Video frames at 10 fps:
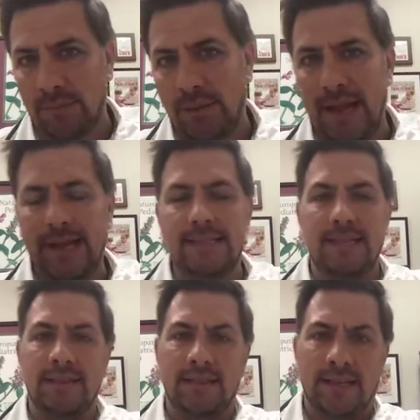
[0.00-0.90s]
blankets
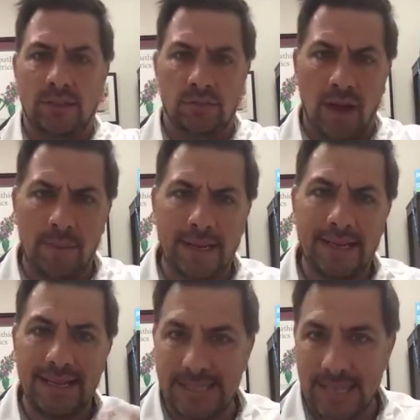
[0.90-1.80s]
and they like the rubbing,
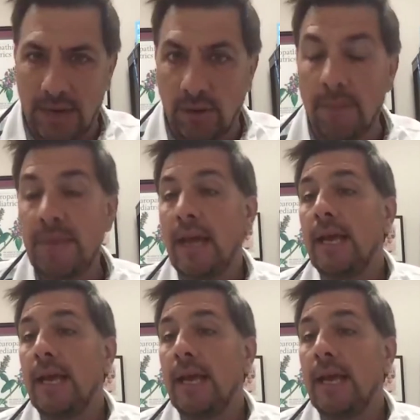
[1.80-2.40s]
etc.